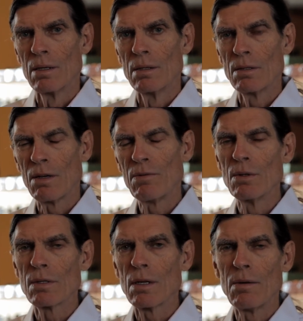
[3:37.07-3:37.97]
See, if you
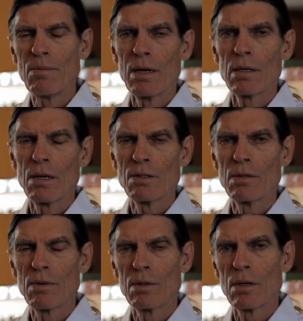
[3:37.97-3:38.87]
sit in meditation
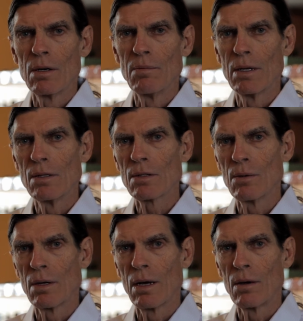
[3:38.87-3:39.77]
for 30 minutes to
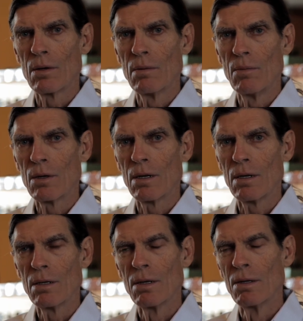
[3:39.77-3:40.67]
an hour in the
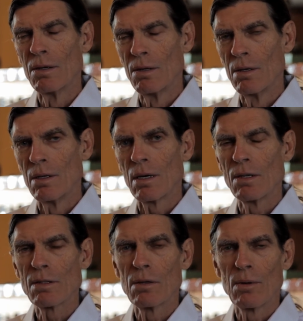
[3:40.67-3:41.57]
morning,
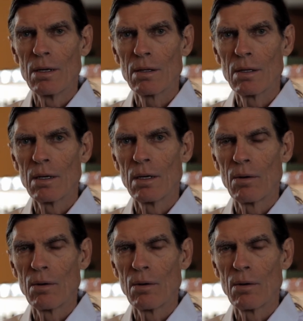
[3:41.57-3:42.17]
that's a great thing.